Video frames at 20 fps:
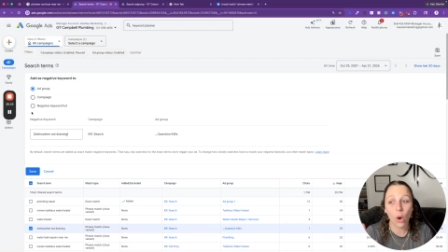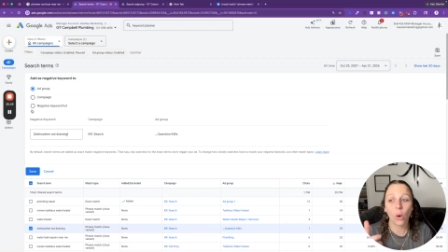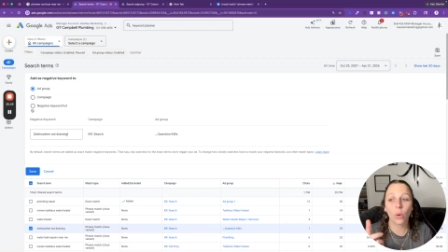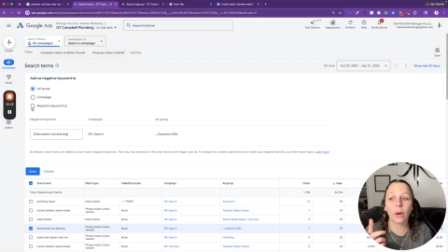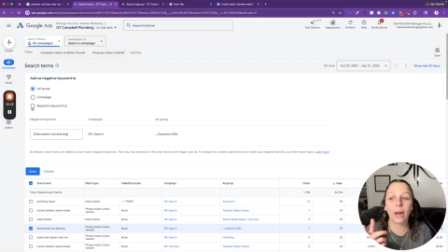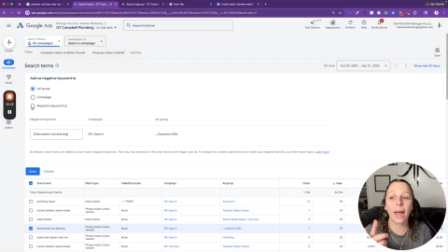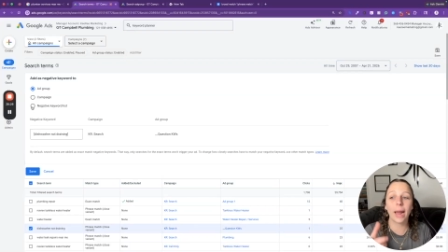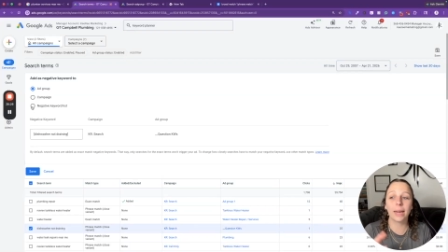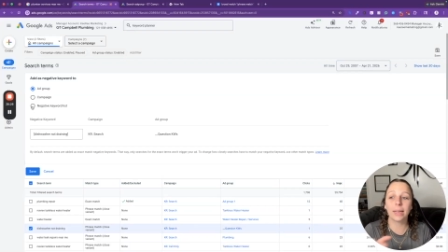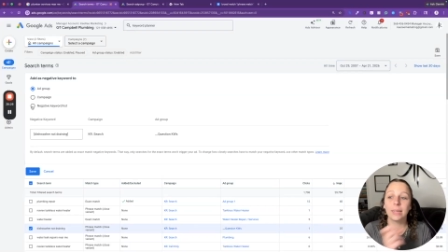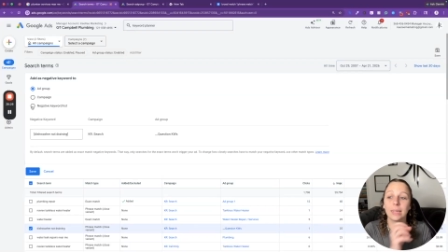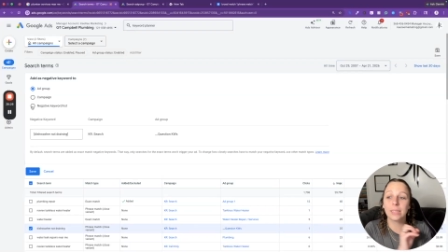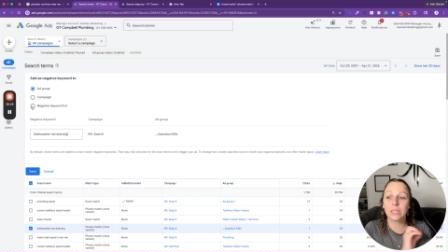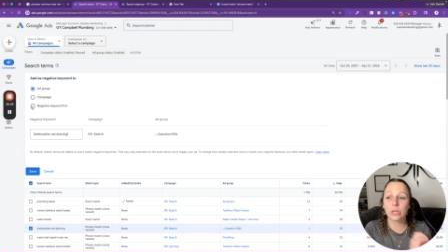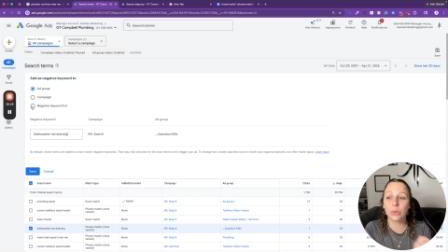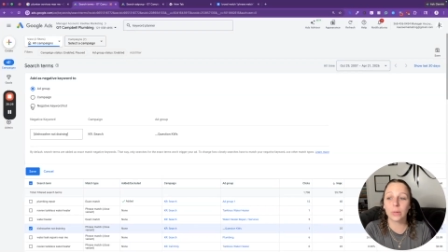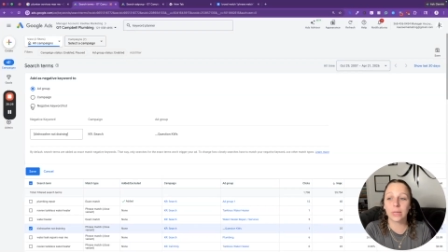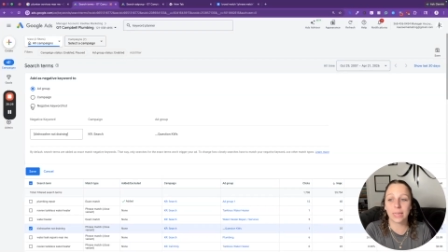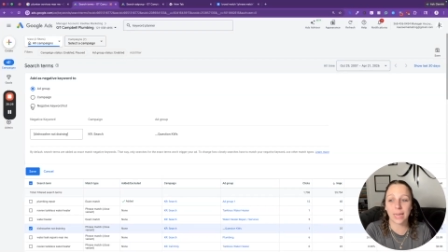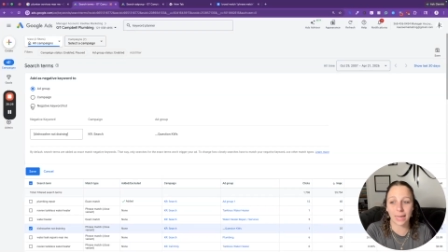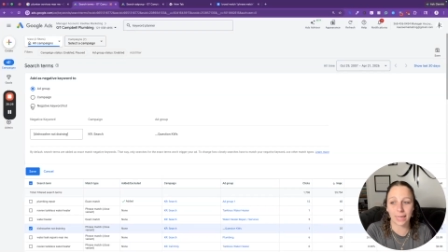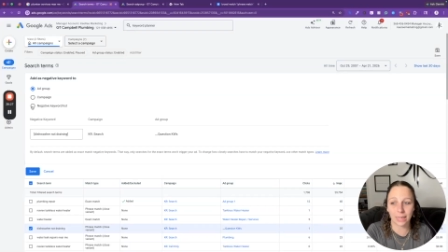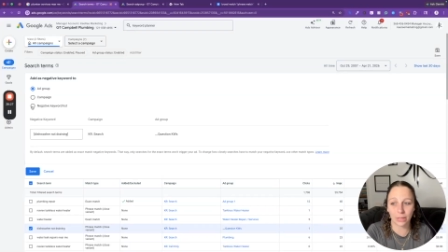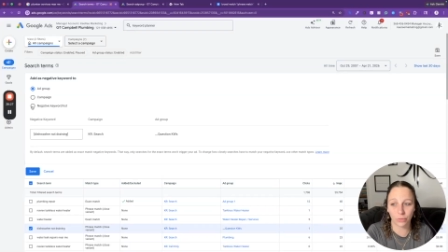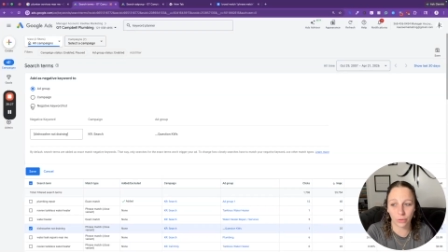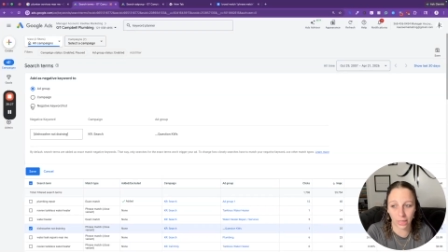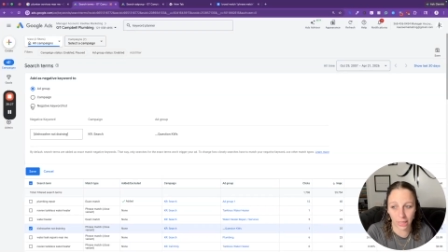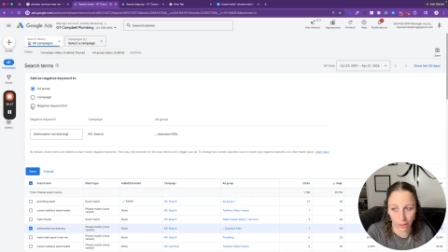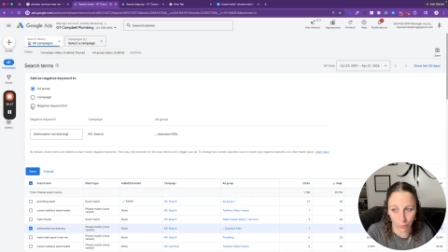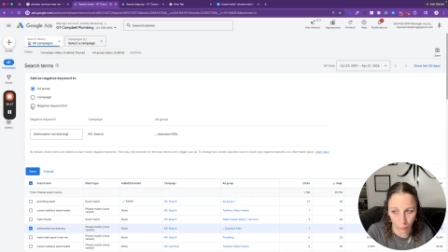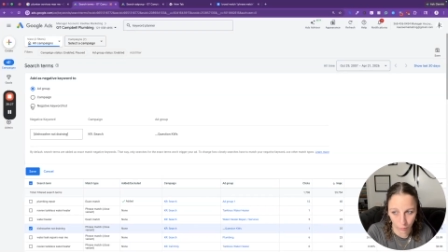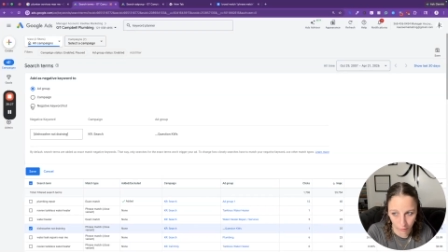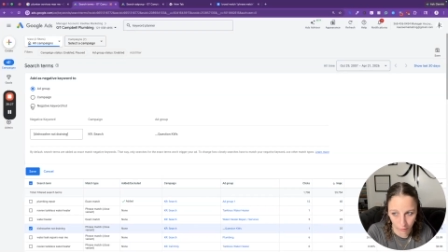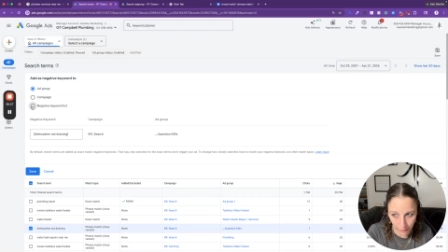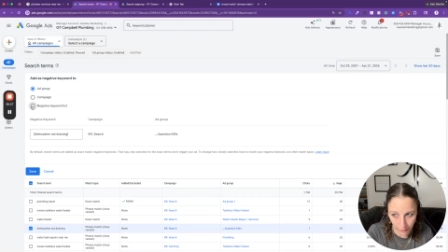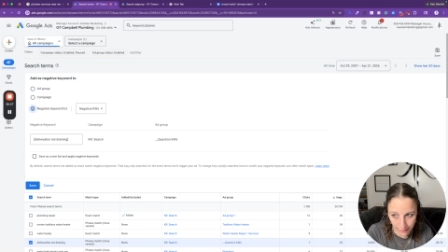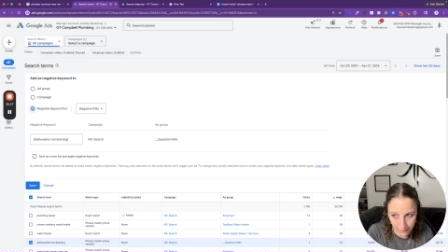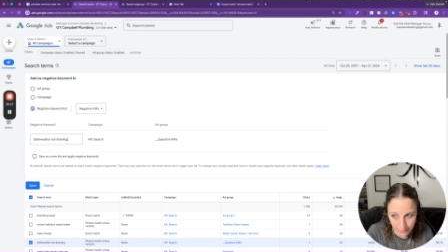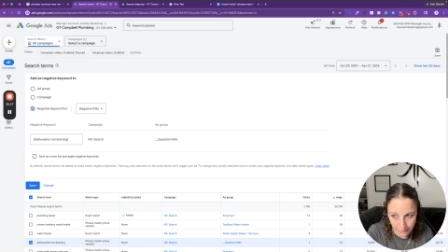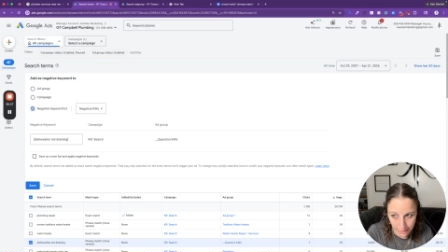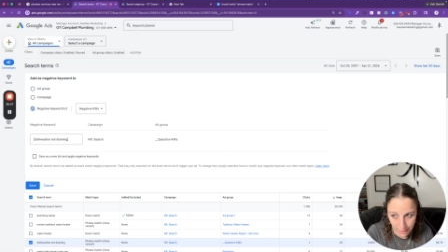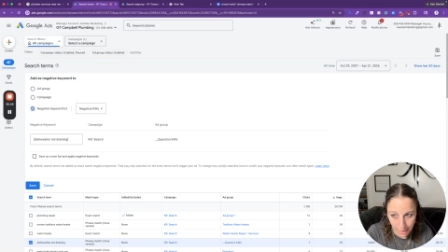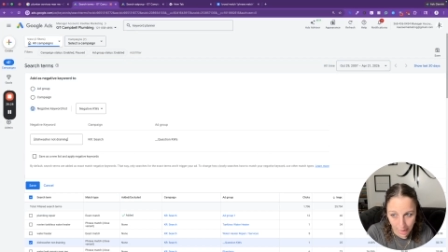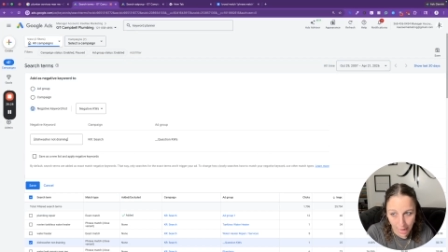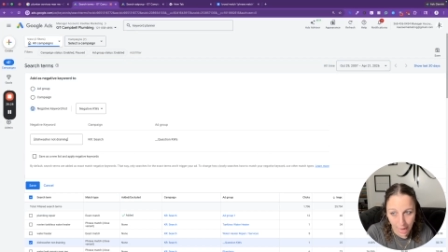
or adding it to a negative keyword list.